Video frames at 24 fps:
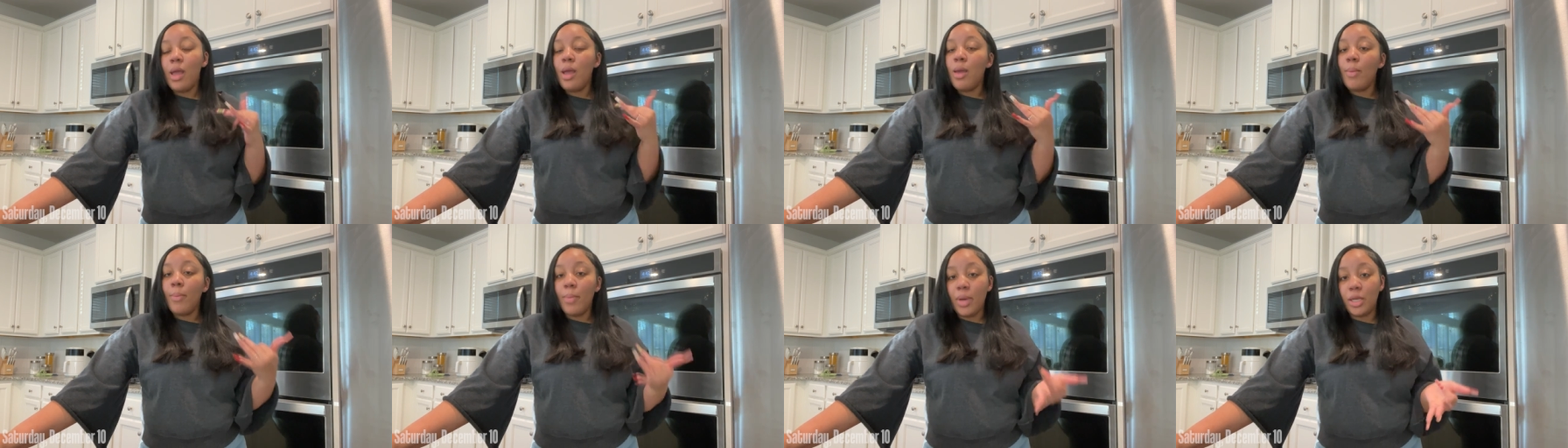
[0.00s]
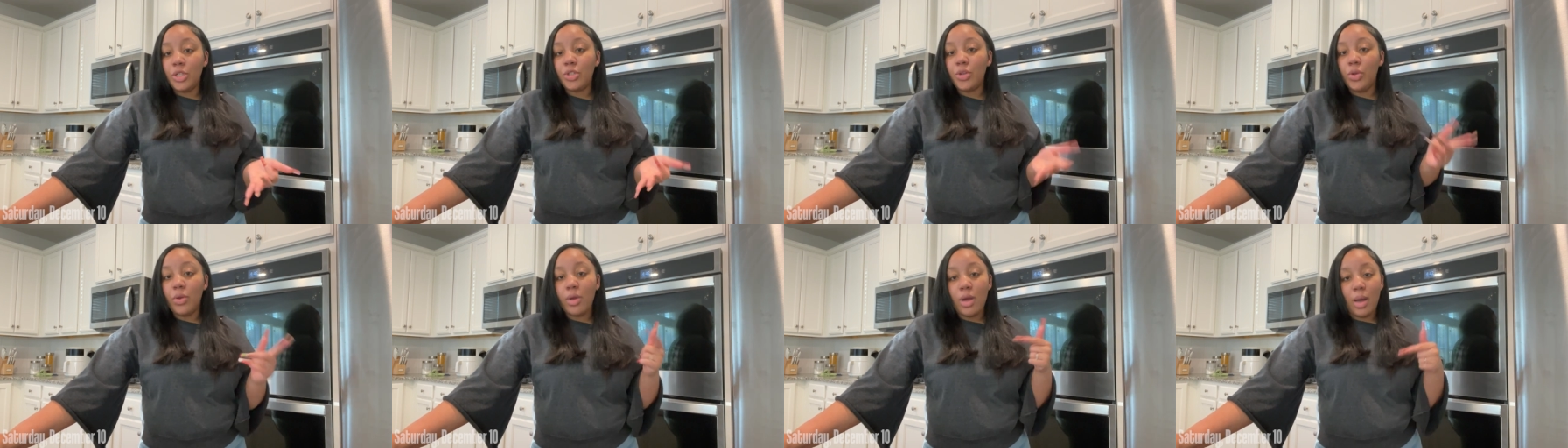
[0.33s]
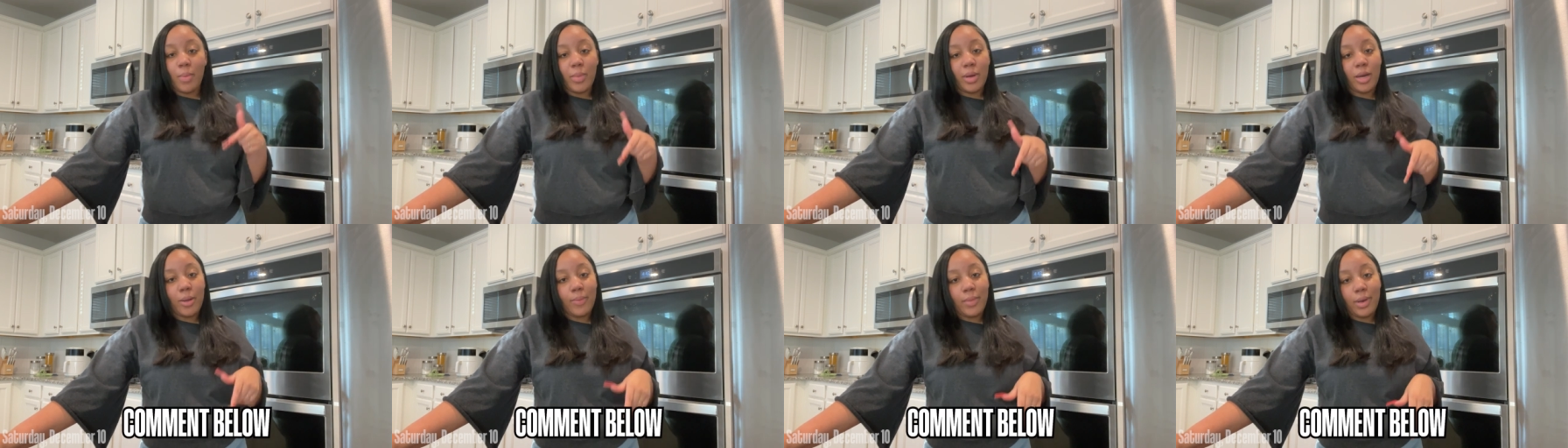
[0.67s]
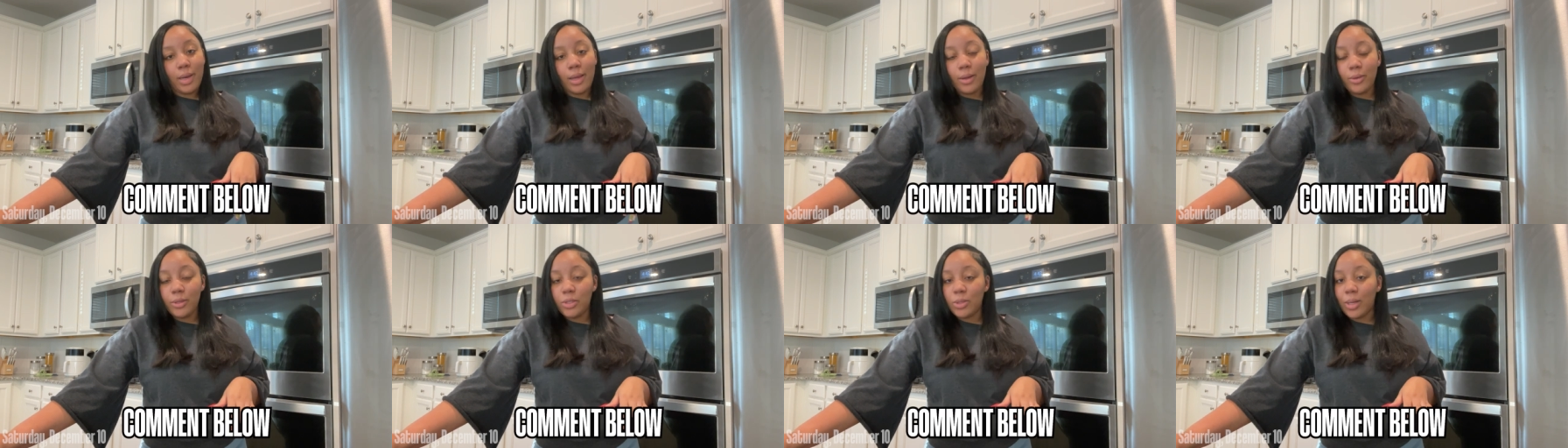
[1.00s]
make sure you comment down
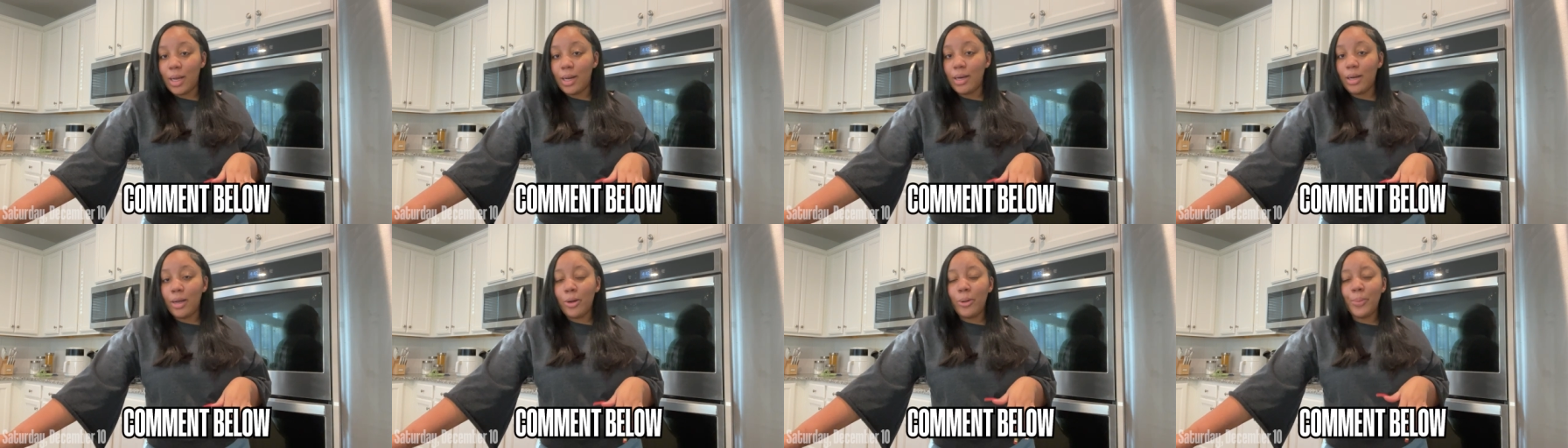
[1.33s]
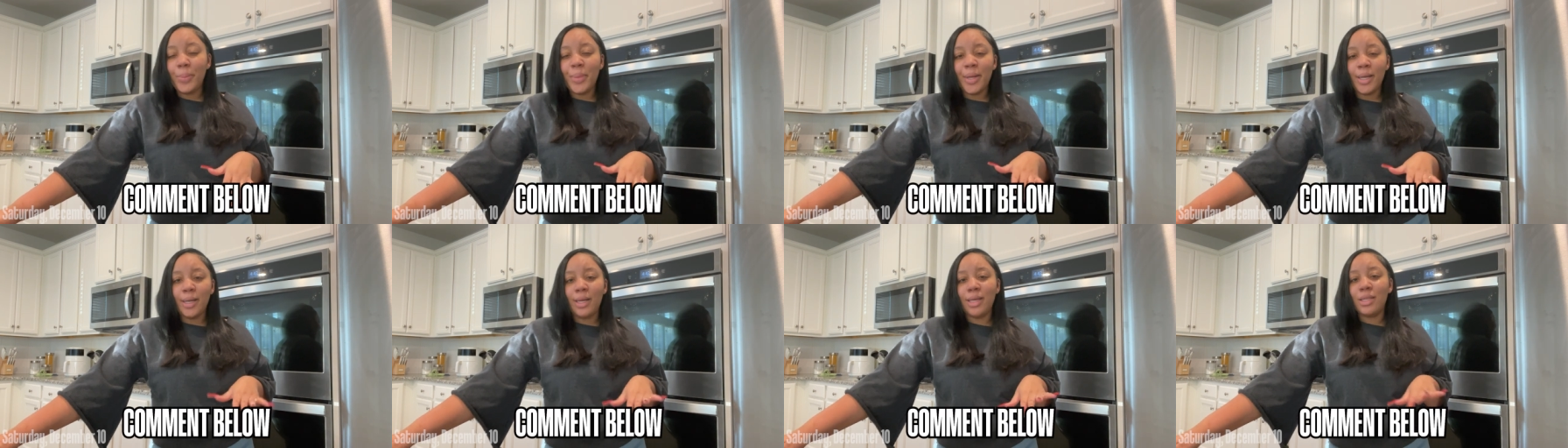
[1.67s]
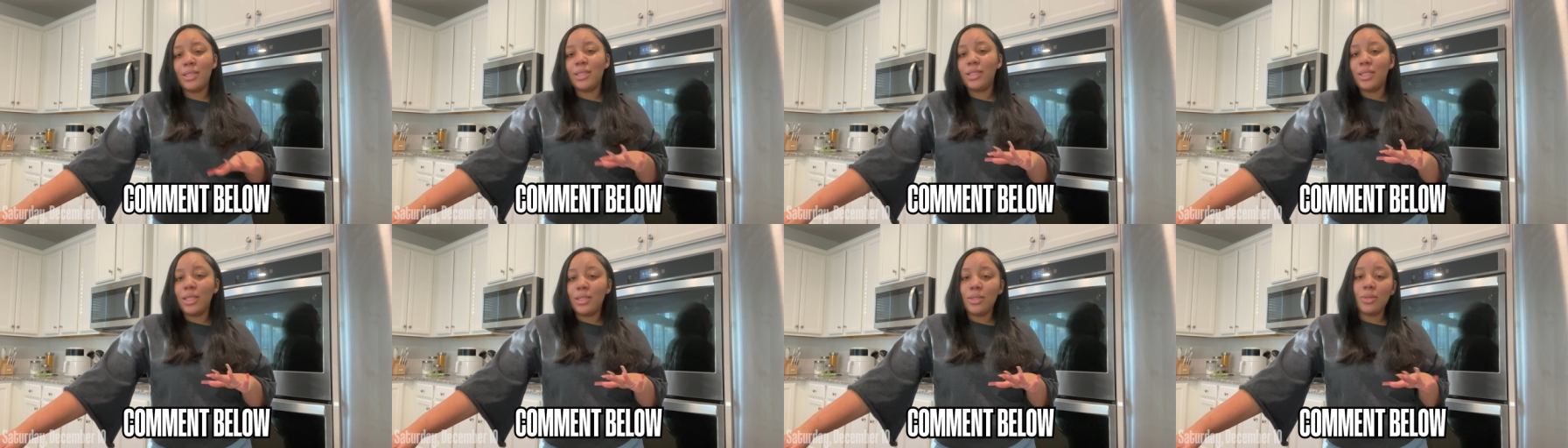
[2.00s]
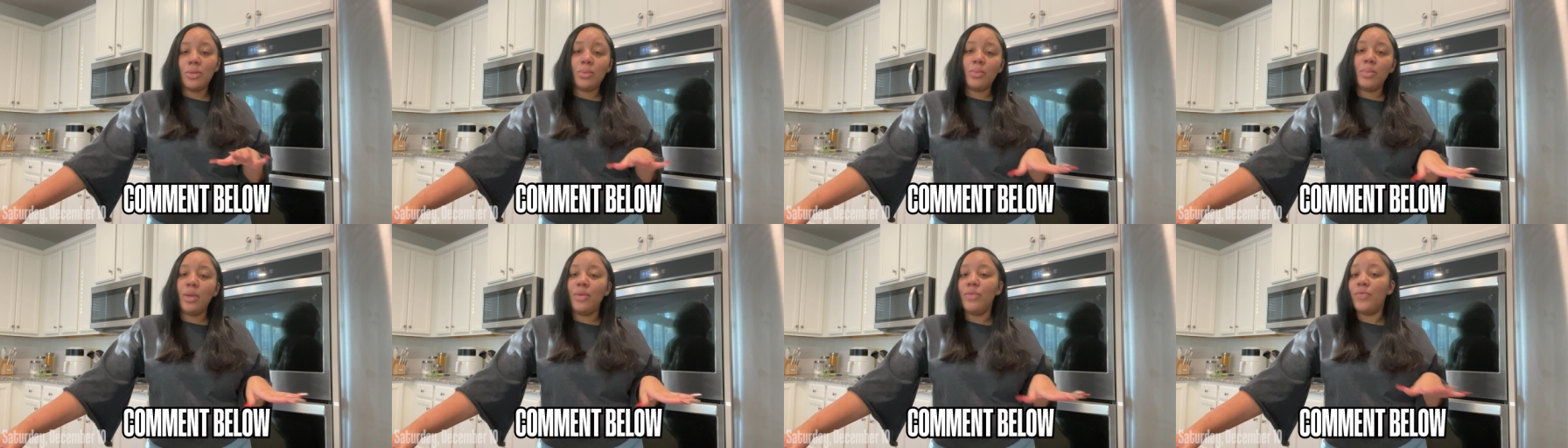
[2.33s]
below so I know. But it's just
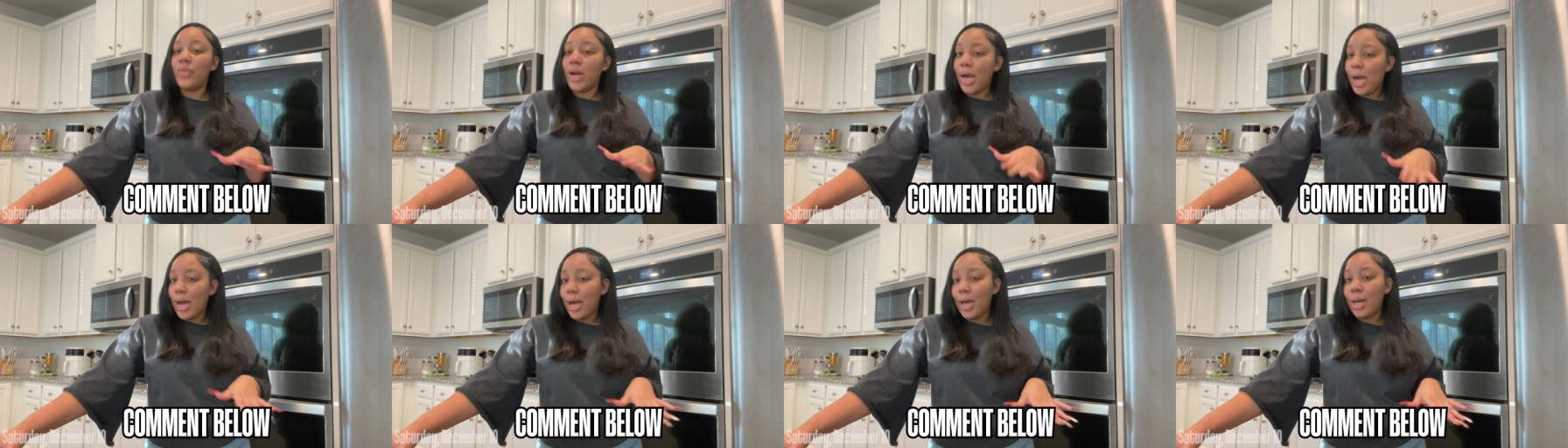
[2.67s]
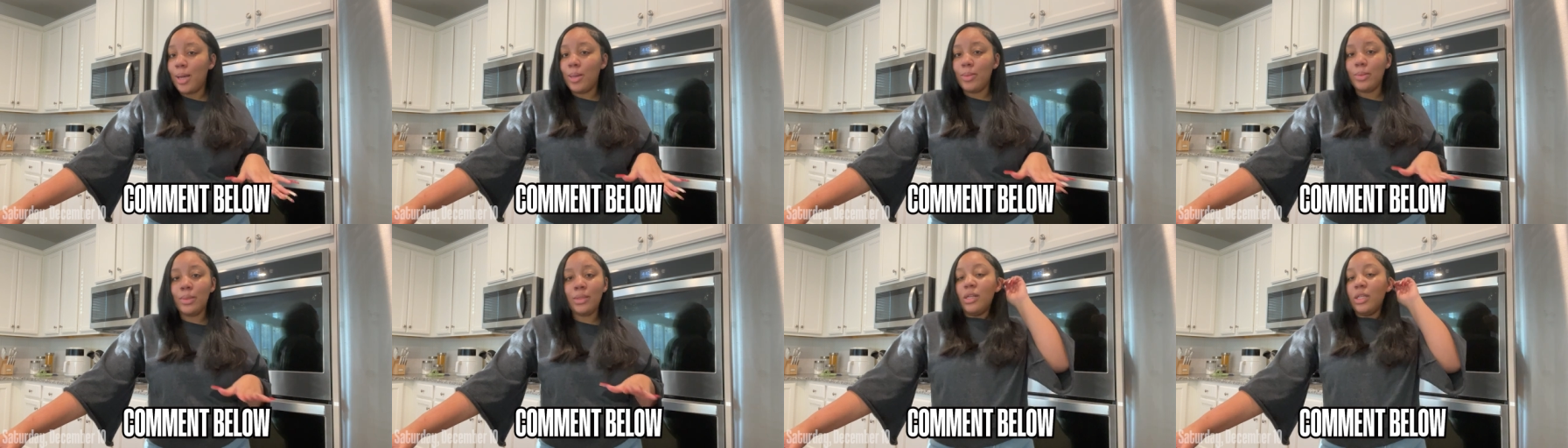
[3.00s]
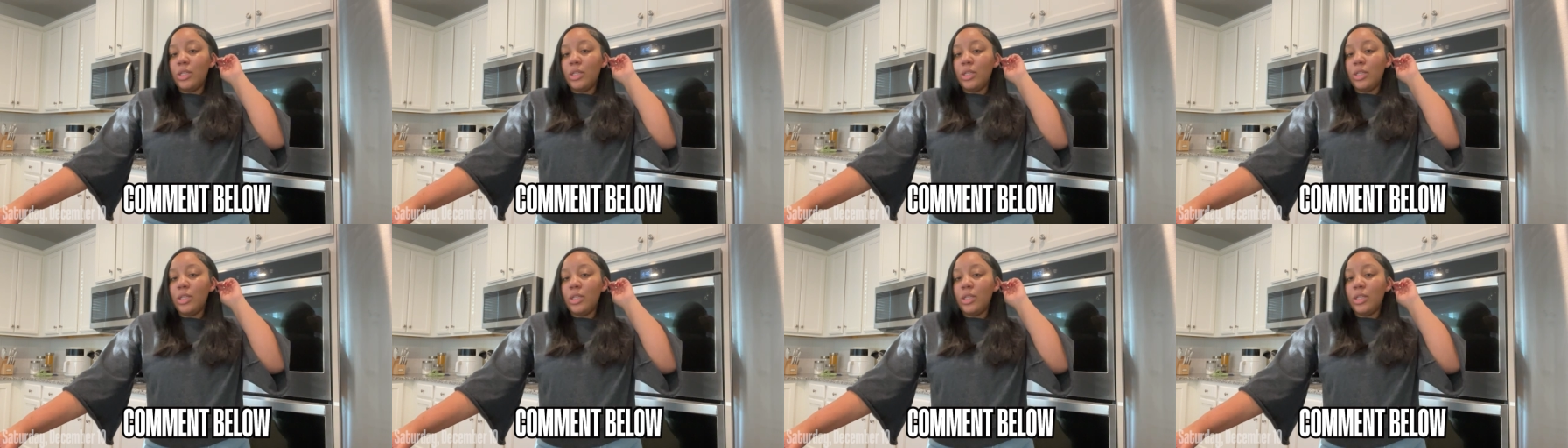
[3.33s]
going to be vibes.